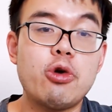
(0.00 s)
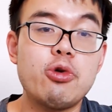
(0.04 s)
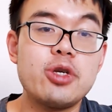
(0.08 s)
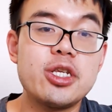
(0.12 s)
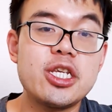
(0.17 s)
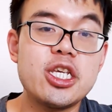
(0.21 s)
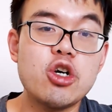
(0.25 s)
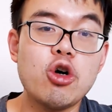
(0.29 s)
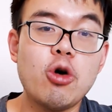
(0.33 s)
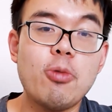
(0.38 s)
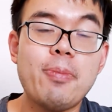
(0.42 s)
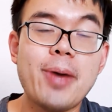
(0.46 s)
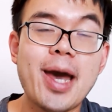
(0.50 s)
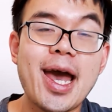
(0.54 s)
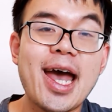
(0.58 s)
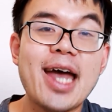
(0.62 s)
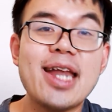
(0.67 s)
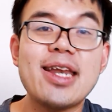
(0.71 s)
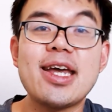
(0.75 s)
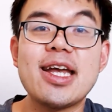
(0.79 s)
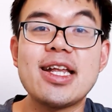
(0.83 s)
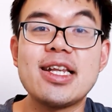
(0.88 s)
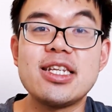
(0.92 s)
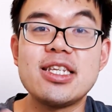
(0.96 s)

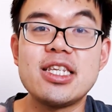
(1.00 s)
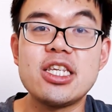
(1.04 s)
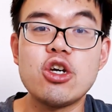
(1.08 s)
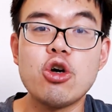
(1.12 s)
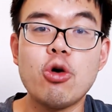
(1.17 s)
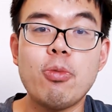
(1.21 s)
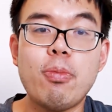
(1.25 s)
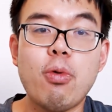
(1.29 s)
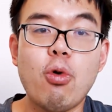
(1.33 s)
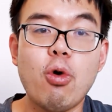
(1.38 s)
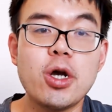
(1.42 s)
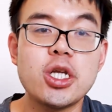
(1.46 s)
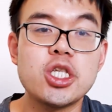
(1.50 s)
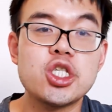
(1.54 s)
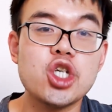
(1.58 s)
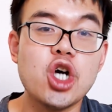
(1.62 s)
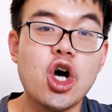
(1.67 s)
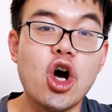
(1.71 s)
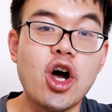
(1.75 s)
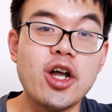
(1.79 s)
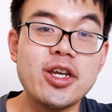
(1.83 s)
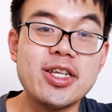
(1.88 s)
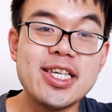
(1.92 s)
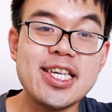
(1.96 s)
Neopet and Neopoints
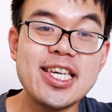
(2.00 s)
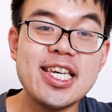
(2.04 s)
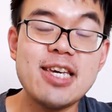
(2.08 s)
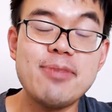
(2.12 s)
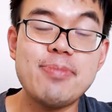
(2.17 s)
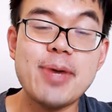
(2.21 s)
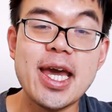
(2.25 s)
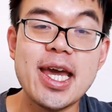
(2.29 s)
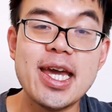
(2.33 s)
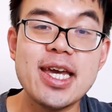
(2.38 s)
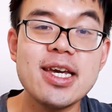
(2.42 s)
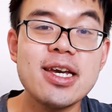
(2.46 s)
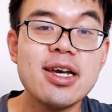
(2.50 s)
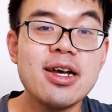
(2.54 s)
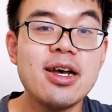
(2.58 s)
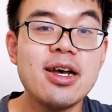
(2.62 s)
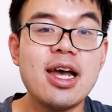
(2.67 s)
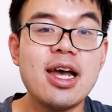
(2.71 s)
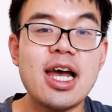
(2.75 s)
on eBay